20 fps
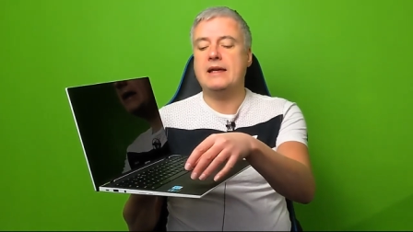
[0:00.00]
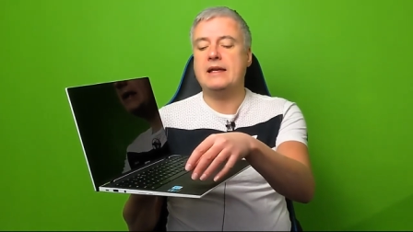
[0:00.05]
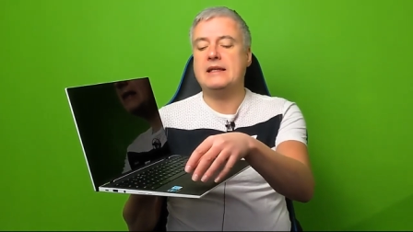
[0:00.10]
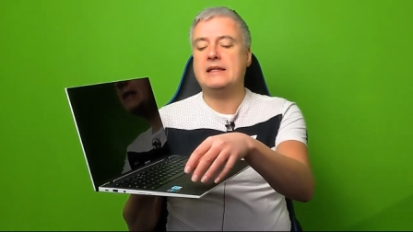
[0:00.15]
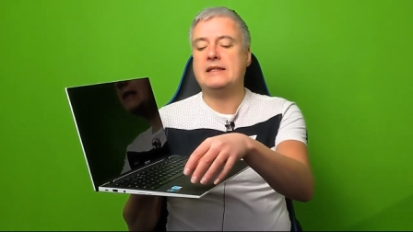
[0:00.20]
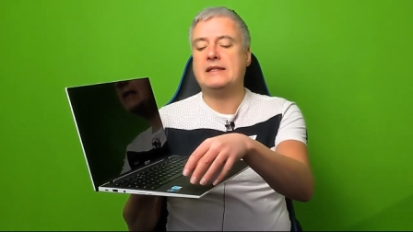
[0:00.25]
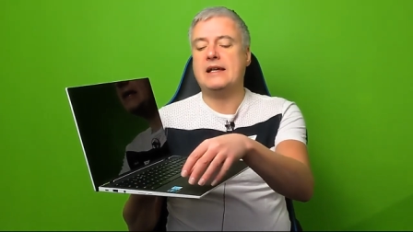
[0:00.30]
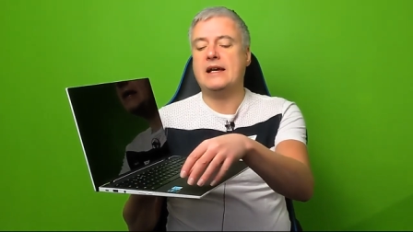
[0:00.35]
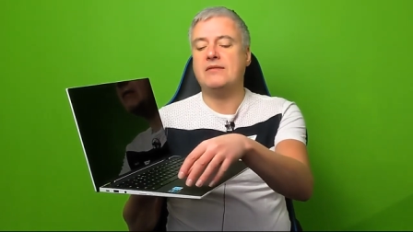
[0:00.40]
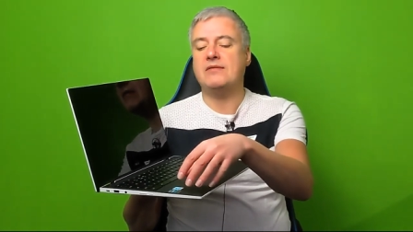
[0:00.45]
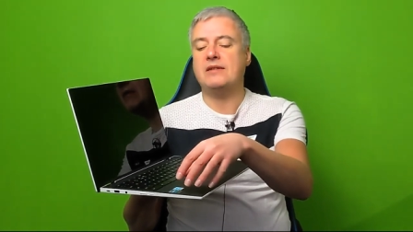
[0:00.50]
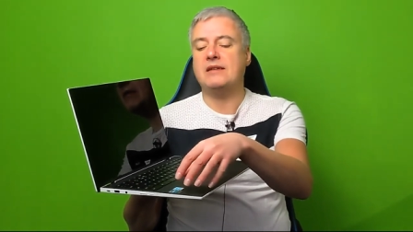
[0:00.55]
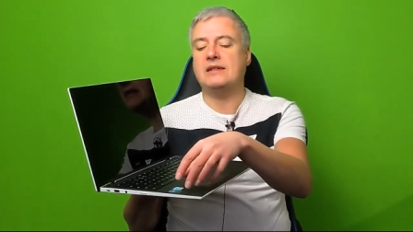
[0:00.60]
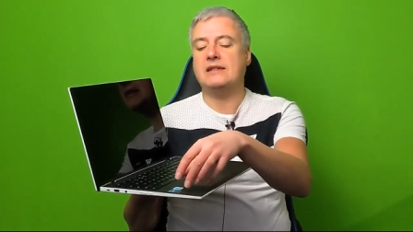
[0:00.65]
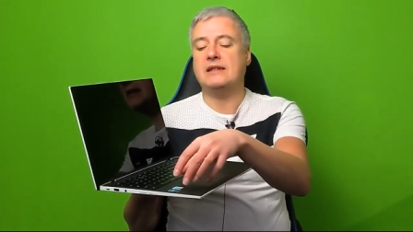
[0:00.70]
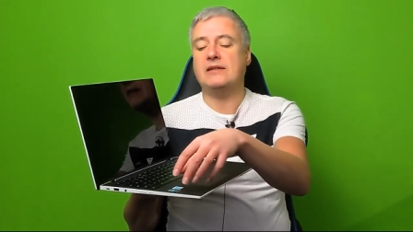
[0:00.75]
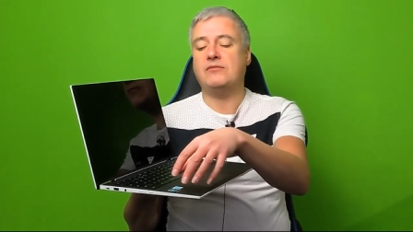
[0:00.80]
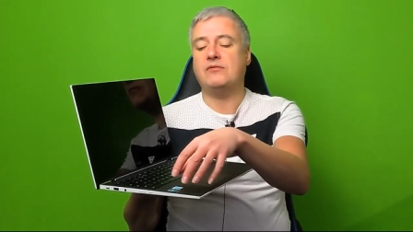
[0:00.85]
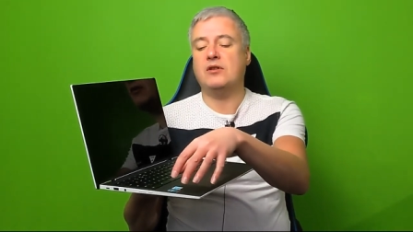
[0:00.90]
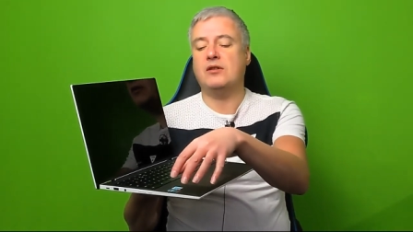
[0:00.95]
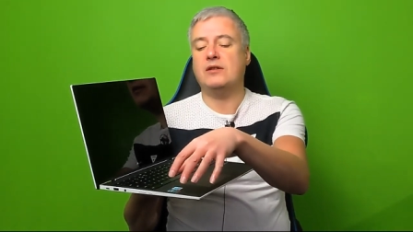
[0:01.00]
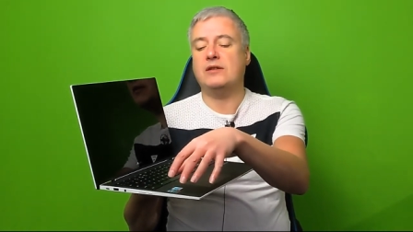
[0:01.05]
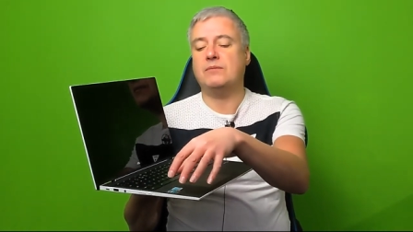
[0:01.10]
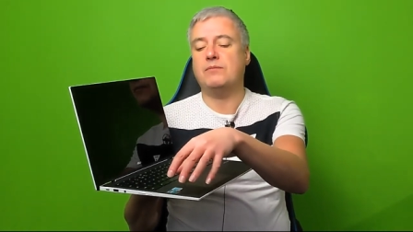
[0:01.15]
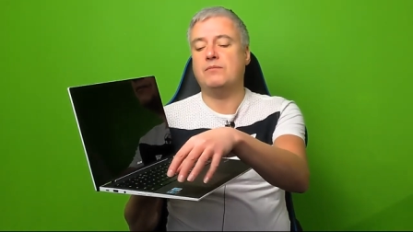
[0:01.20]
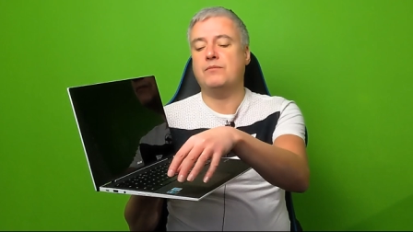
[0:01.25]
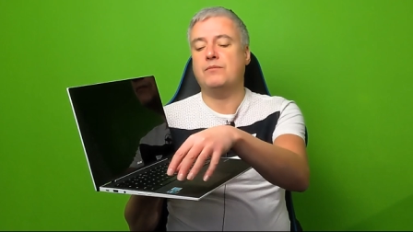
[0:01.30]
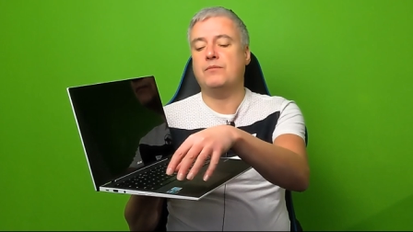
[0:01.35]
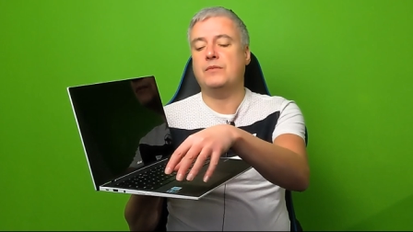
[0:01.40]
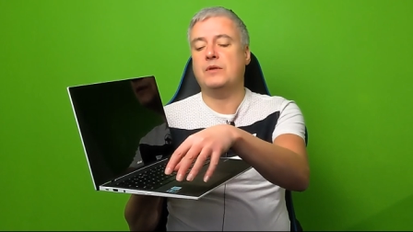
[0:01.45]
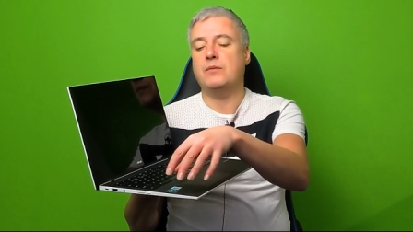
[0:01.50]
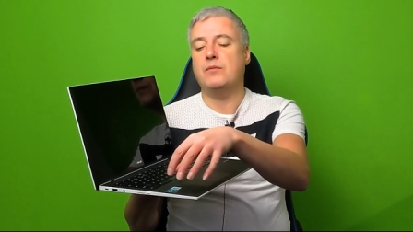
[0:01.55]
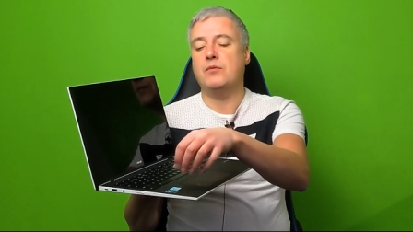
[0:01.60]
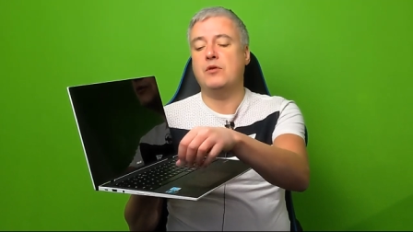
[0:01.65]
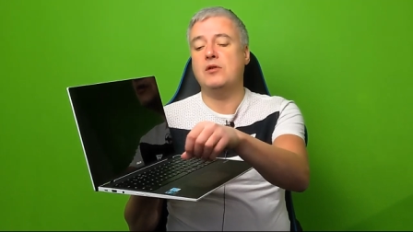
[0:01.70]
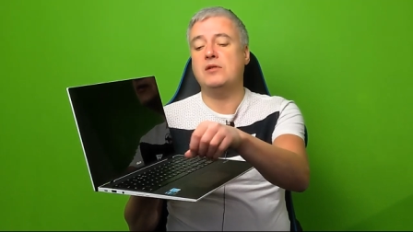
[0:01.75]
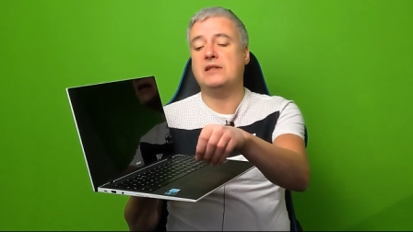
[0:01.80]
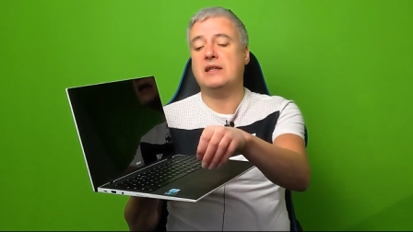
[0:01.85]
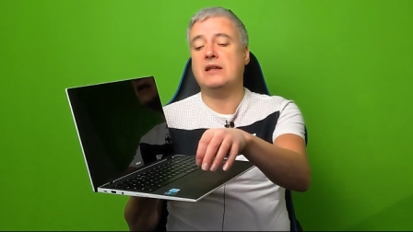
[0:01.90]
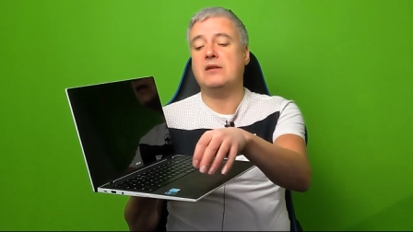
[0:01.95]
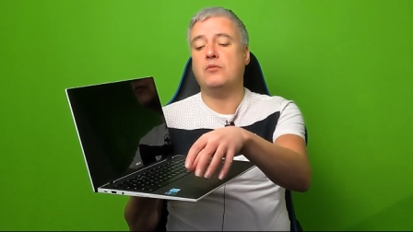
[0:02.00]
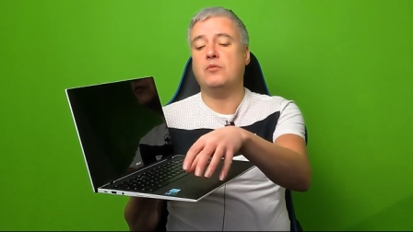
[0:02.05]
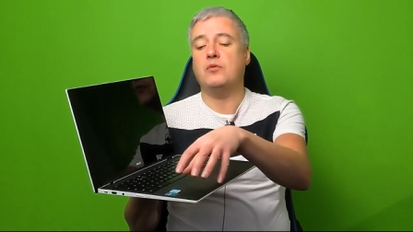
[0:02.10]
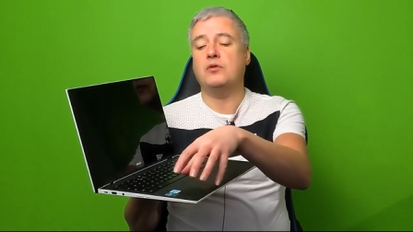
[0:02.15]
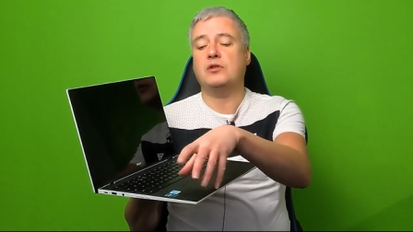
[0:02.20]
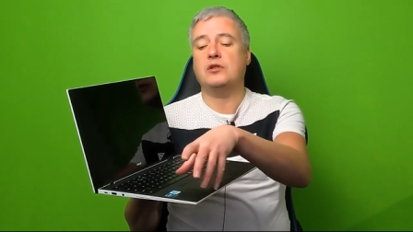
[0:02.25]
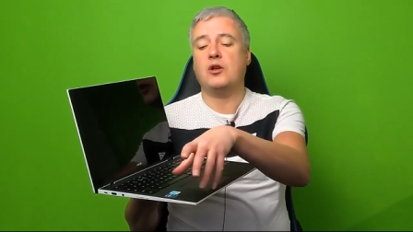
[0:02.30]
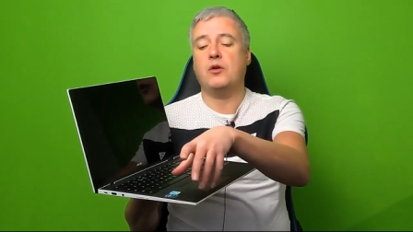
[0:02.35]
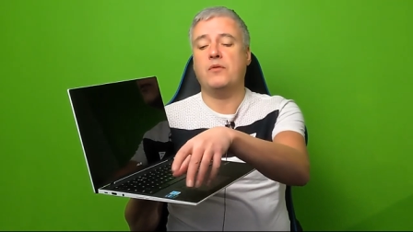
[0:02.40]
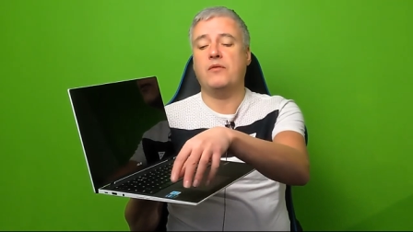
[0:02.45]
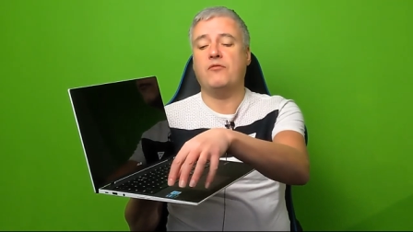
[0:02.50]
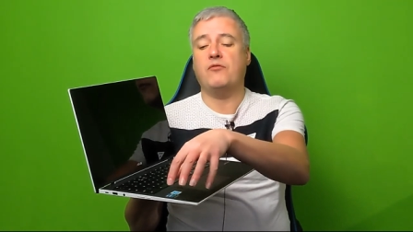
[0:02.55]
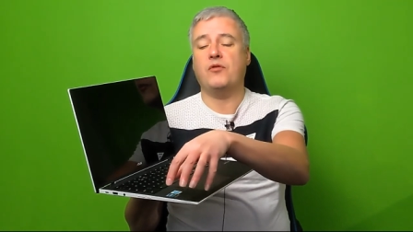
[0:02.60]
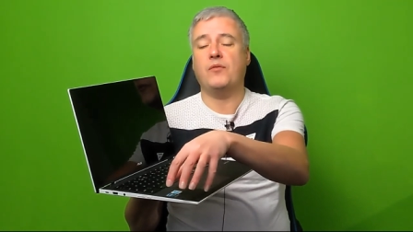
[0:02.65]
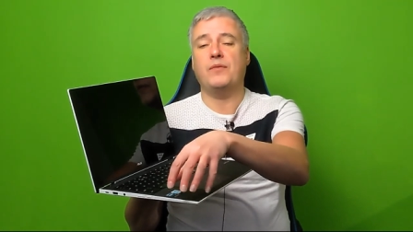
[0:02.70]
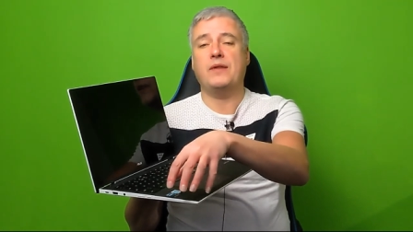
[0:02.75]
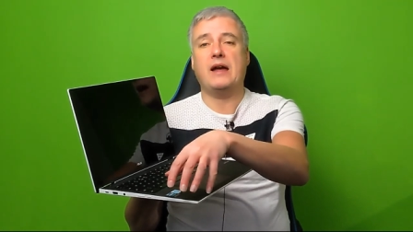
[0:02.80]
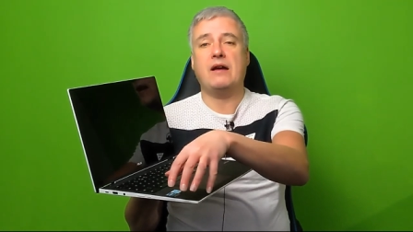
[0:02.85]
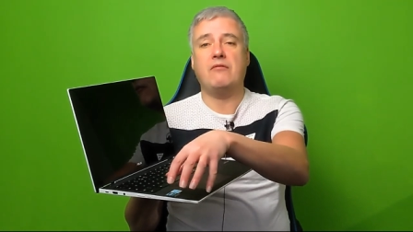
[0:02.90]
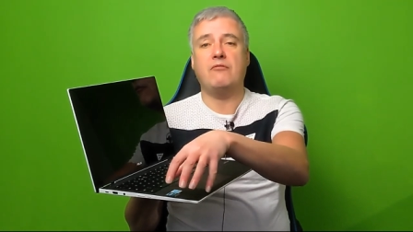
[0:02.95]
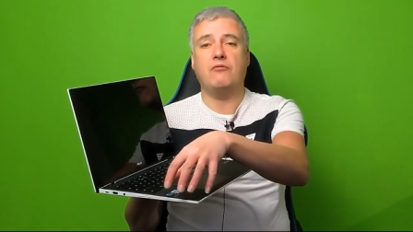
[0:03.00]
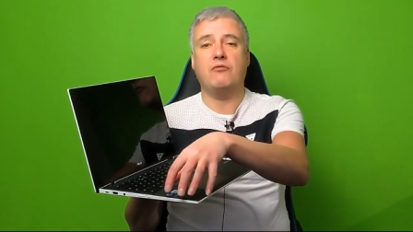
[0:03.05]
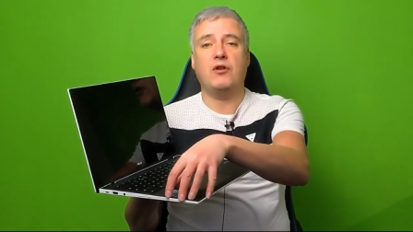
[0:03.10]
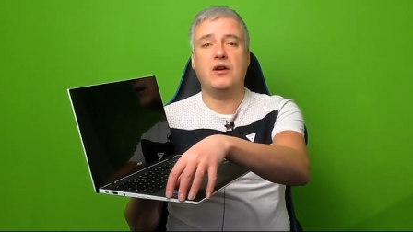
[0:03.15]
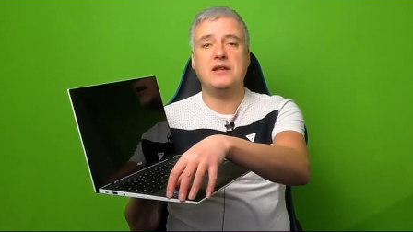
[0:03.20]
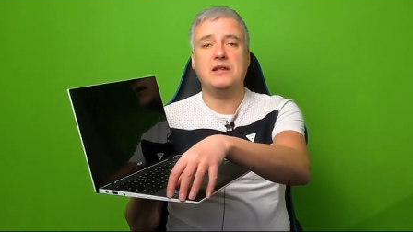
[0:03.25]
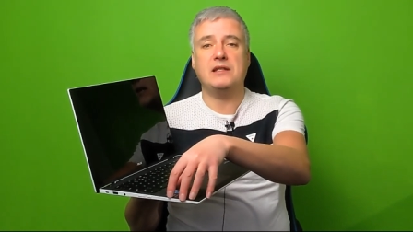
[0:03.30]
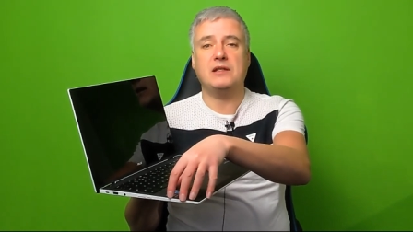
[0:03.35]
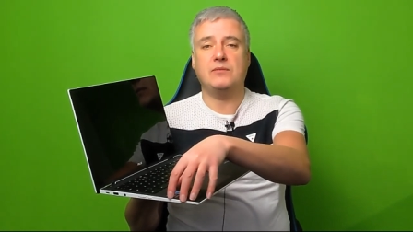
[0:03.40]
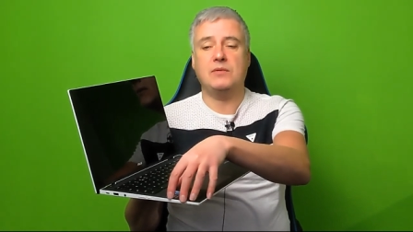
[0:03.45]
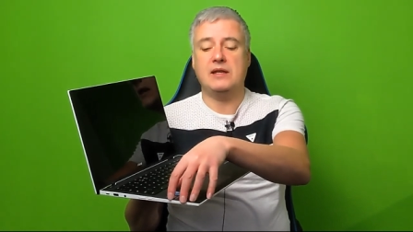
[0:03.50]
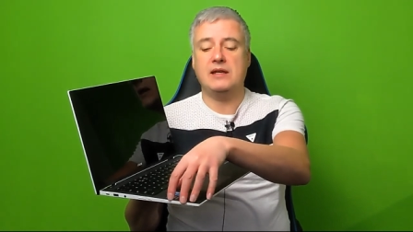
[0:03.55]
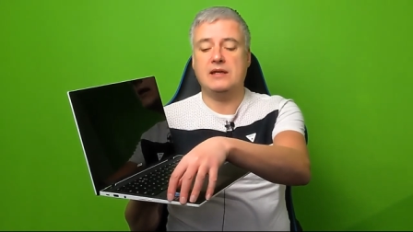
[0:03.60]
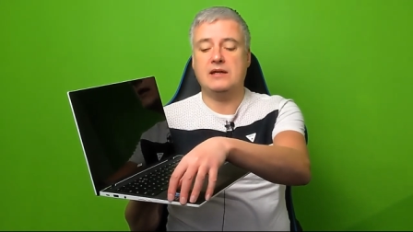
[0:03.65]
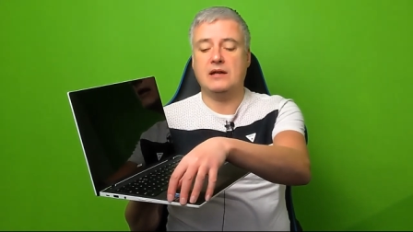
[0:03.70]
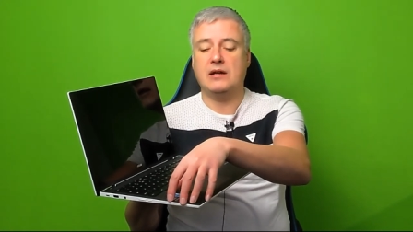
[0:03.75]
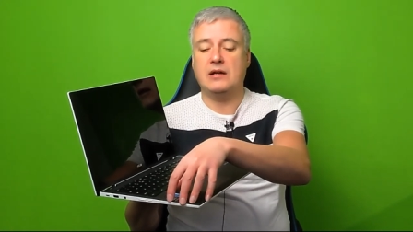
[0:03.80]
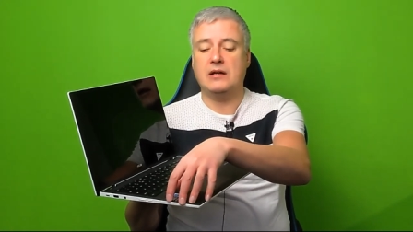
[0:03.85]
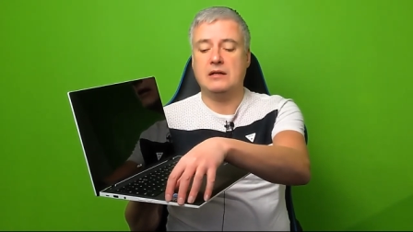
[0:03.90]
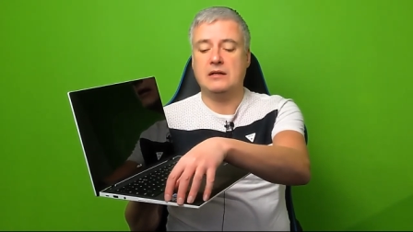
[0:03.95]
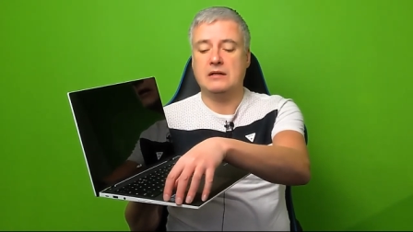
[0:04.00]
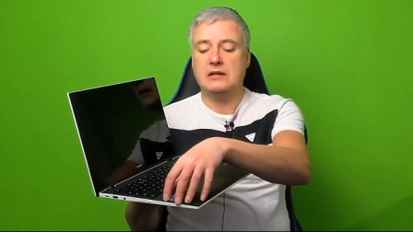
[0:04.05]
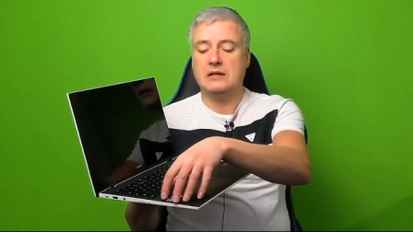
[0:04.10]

it sounded as if the music was coming from that right speaker